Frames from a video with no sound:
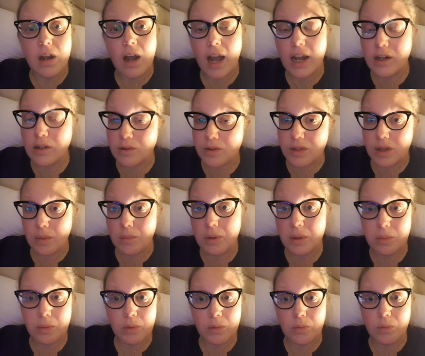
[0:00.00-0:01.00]
I know some
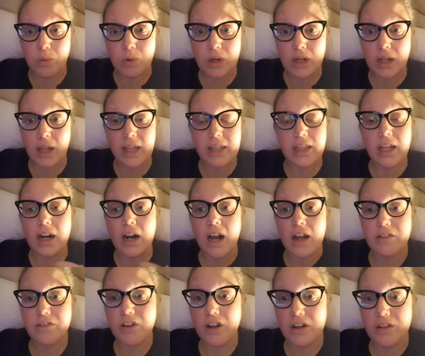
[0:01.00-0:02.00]
people wouldn't like that.
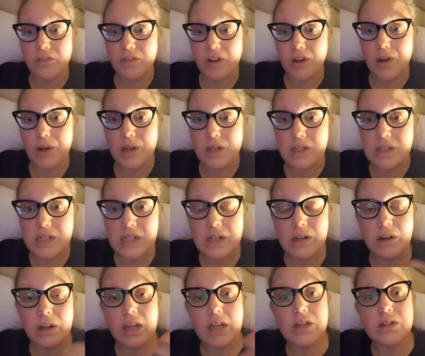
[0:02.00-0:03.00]
I find it very
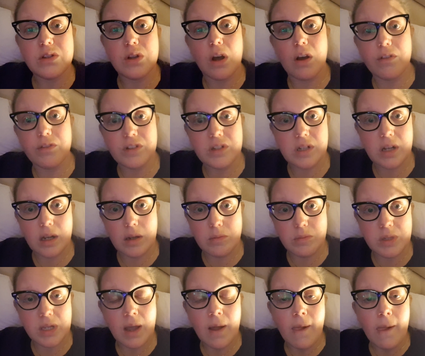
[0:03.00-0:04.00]
endearing, because
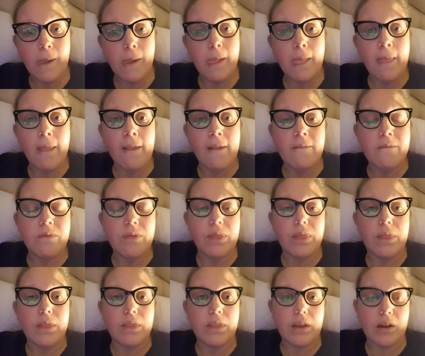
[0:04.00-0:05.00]
oftentimes
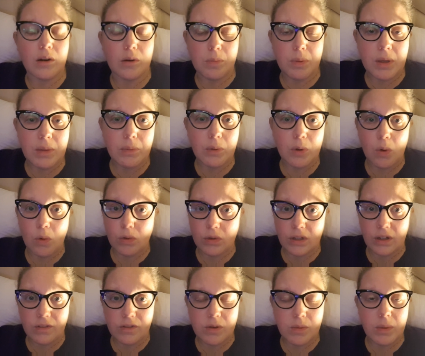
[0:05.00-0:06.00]
there are people old
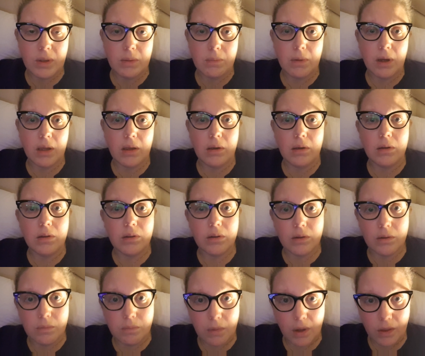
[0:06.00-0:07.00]
enough to be my
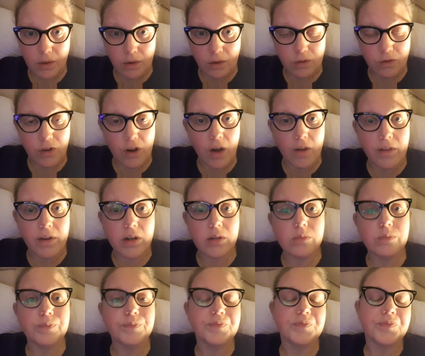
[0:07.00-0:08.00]
mother and father.